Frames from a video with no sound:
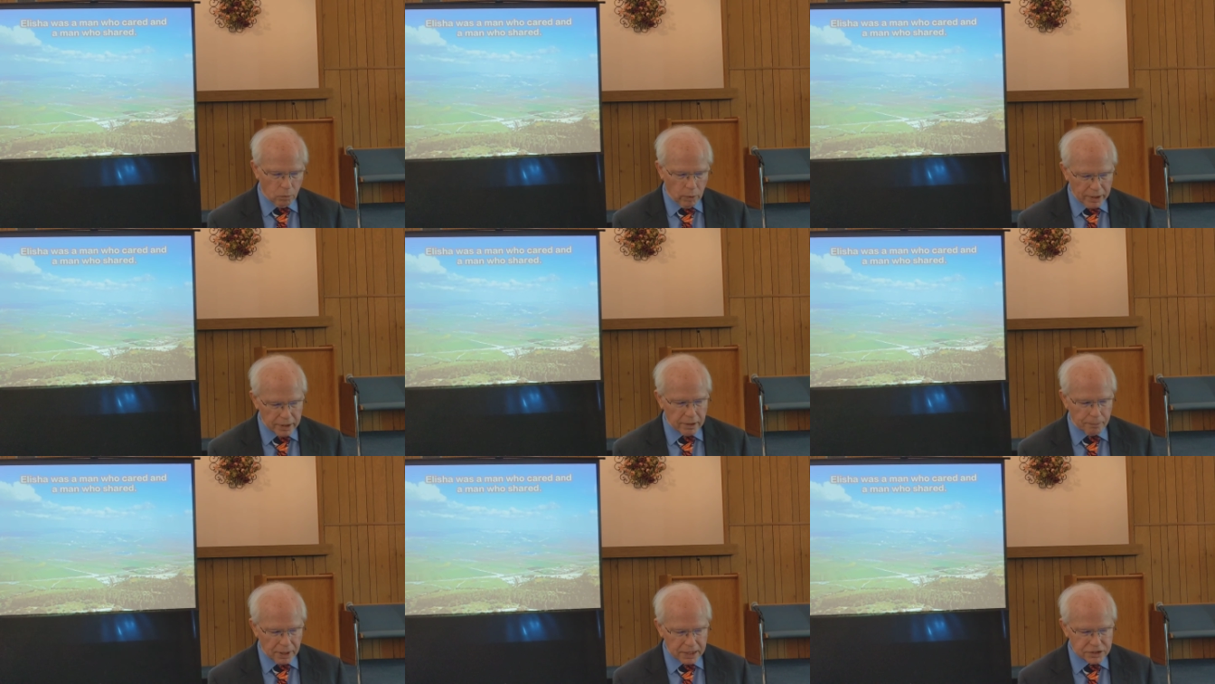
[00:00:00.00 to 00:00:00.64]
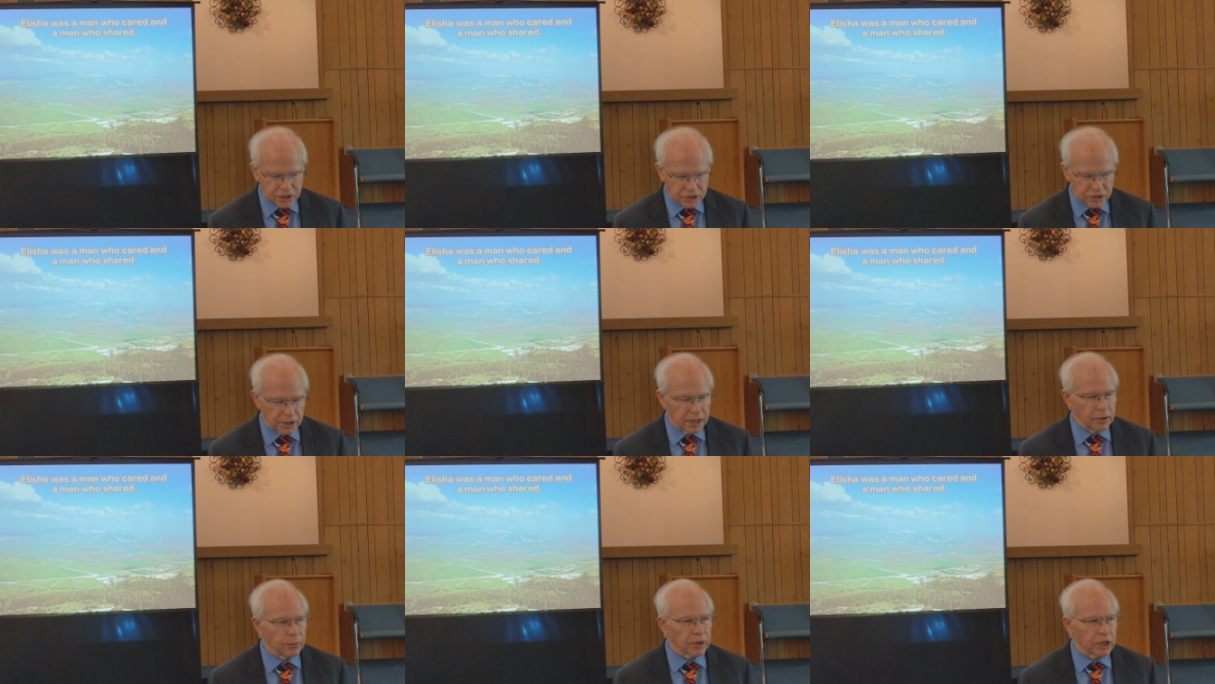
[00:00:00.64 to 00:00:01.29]
One of the places
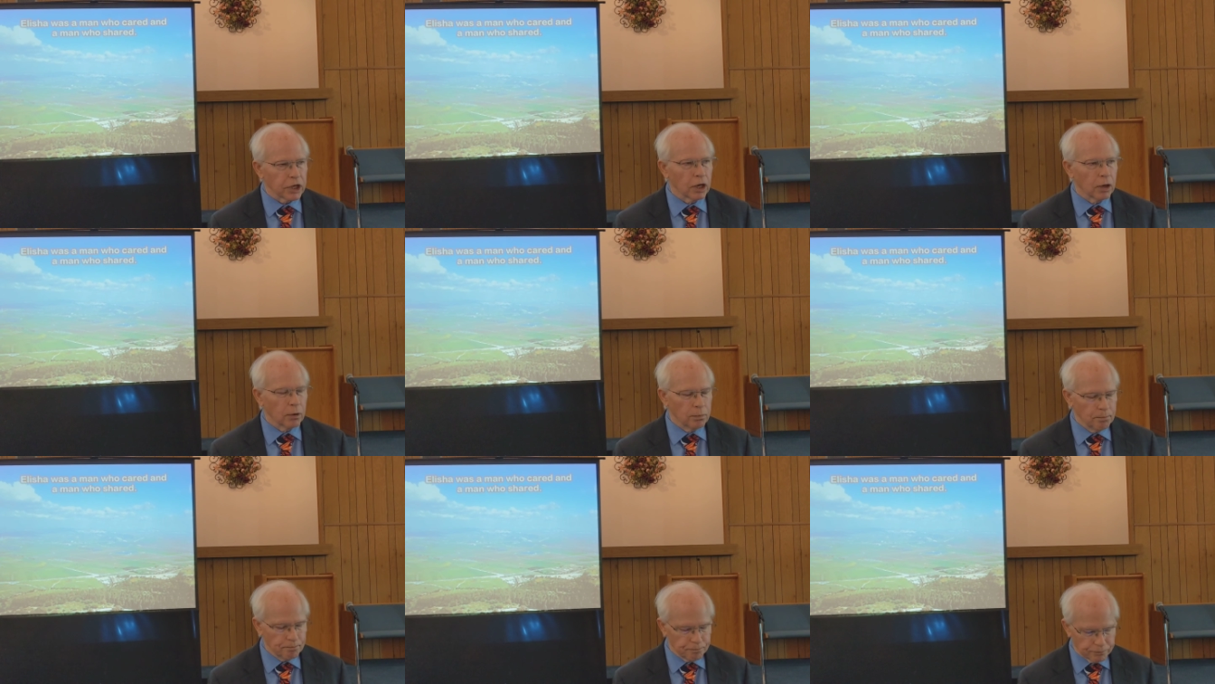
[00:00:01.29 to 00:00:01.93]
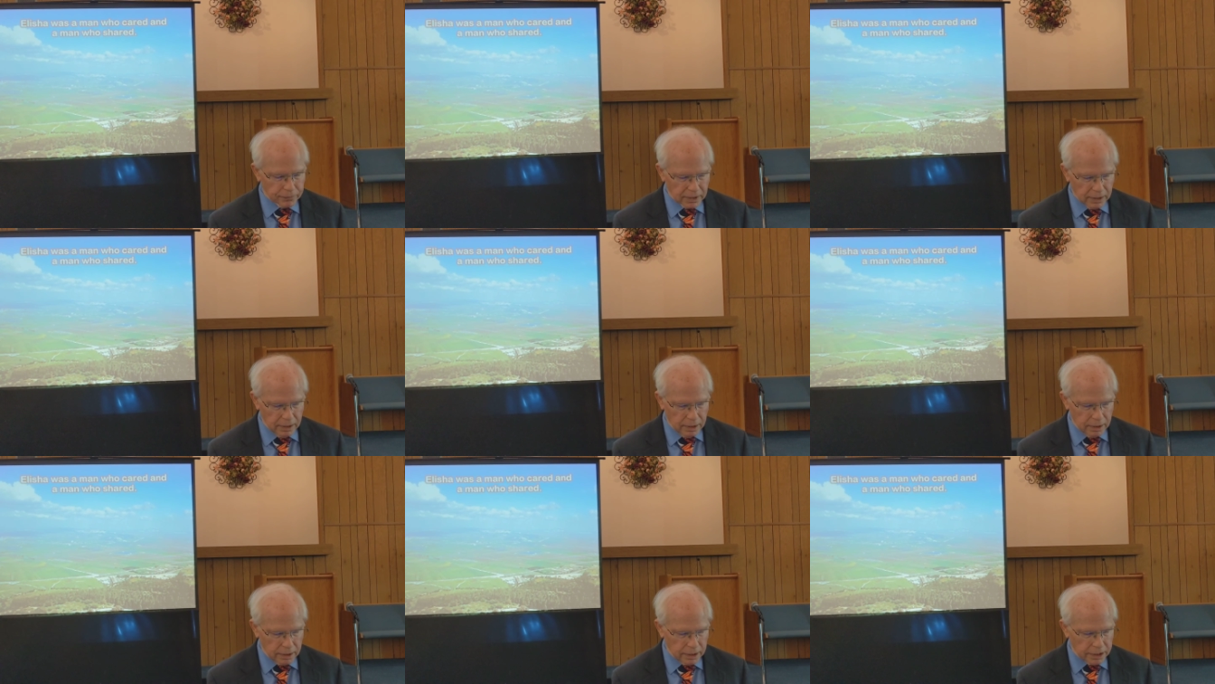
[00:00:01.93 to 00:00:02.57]
that he would go
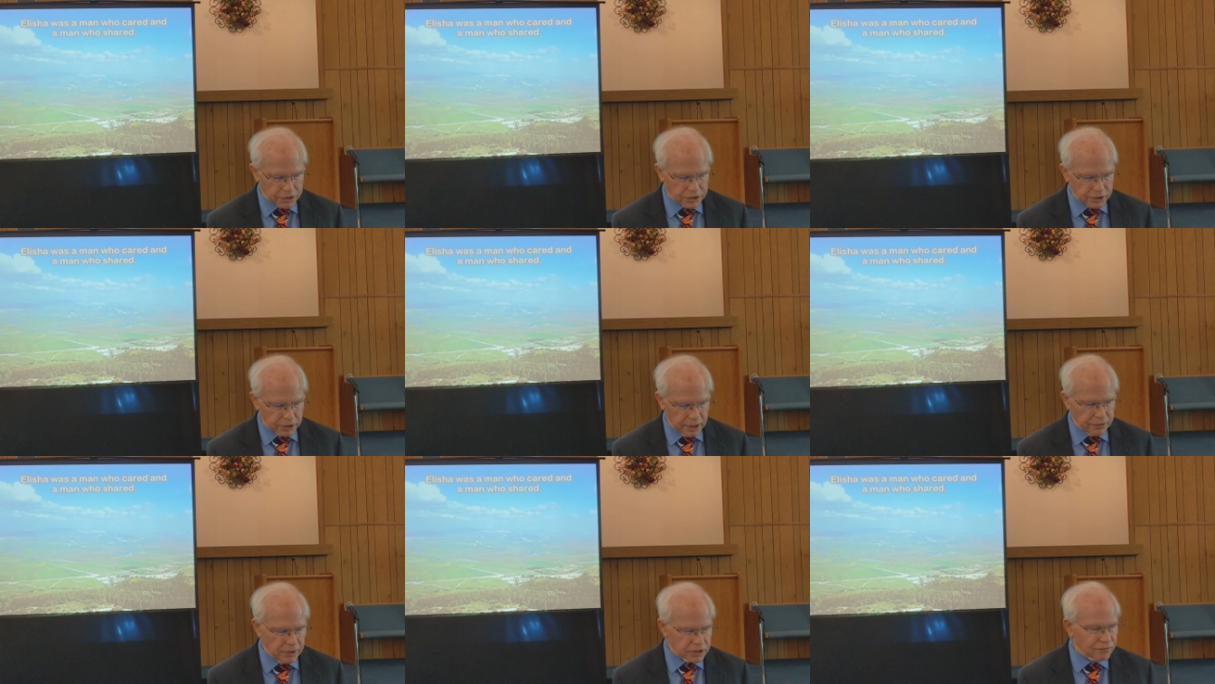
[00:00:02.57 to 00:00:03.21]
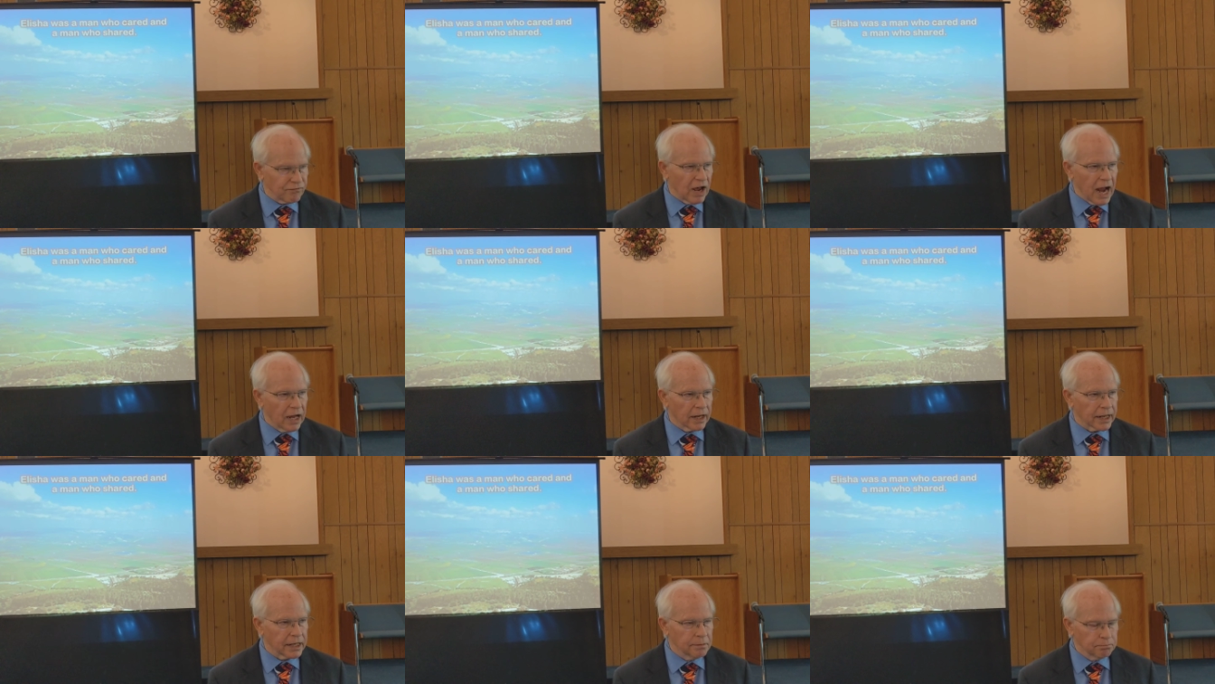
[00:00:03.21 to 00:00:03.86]
is in this
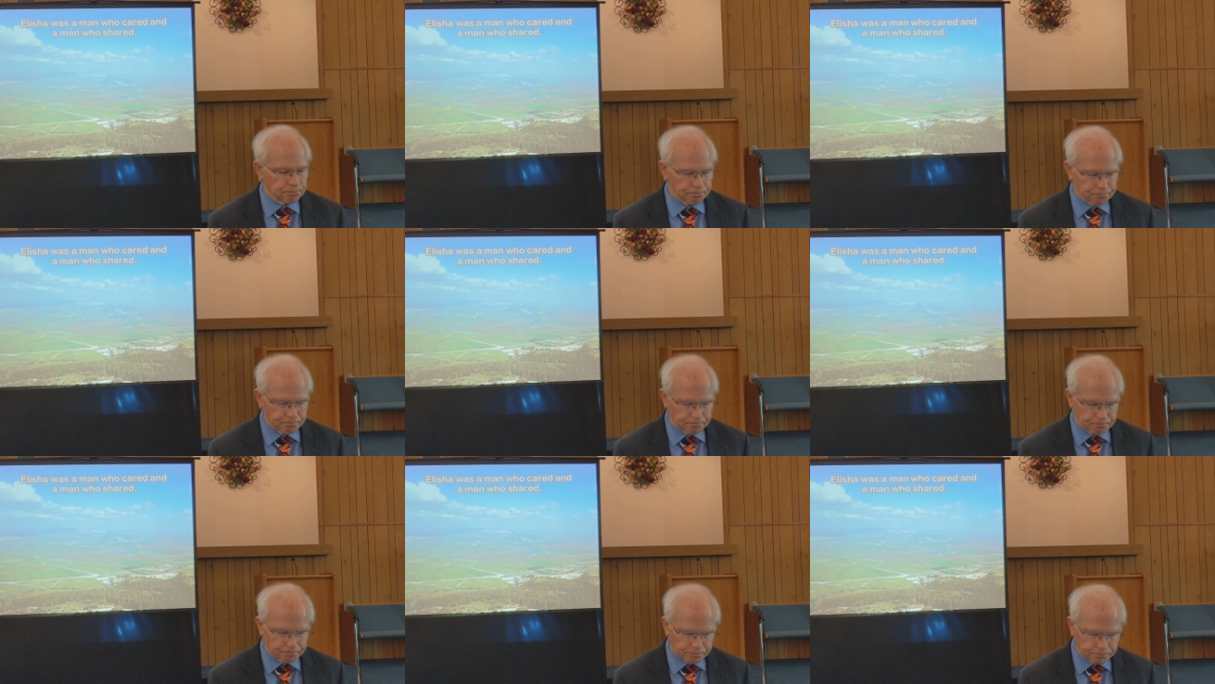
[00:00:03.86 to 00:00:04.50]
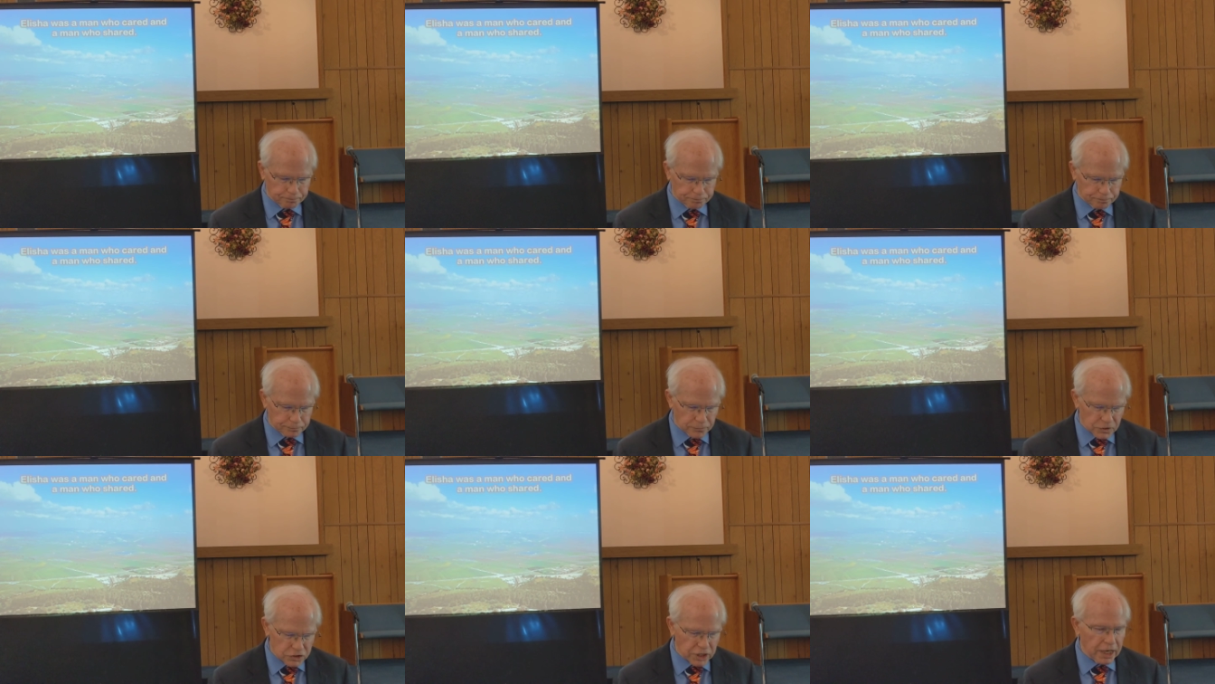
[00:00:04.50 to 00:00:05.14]
valley,
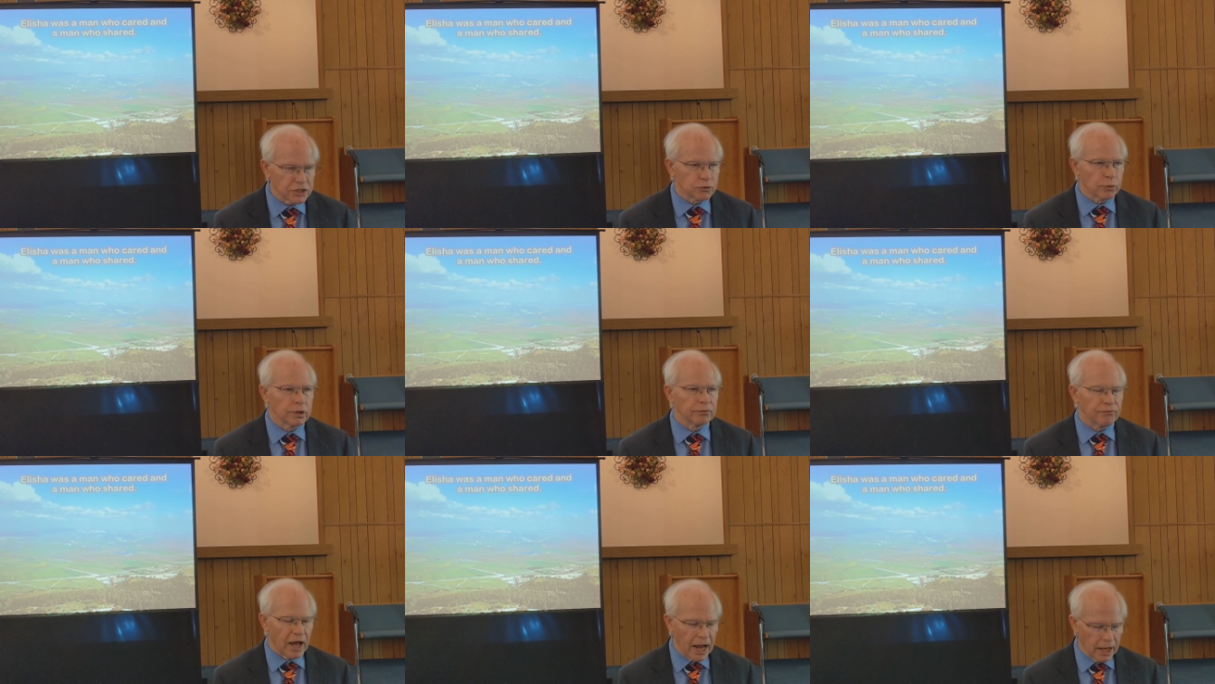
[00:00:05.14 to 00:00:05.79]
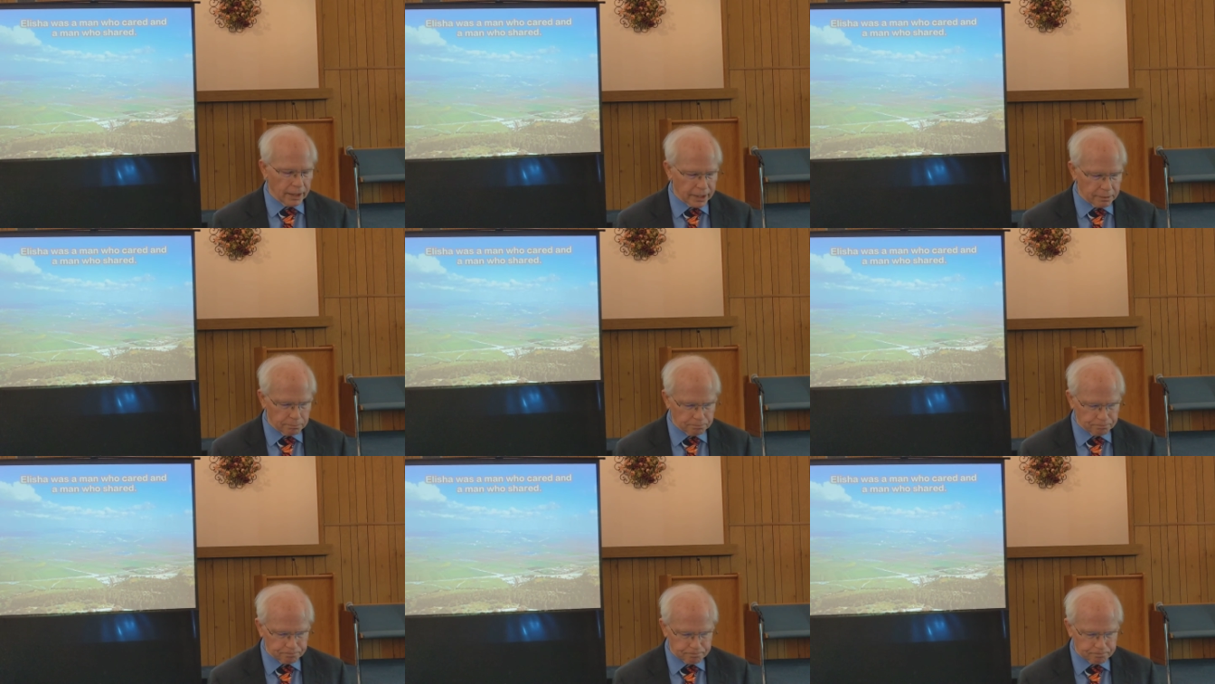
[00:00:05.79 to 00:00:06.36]
the Jezreel Valley.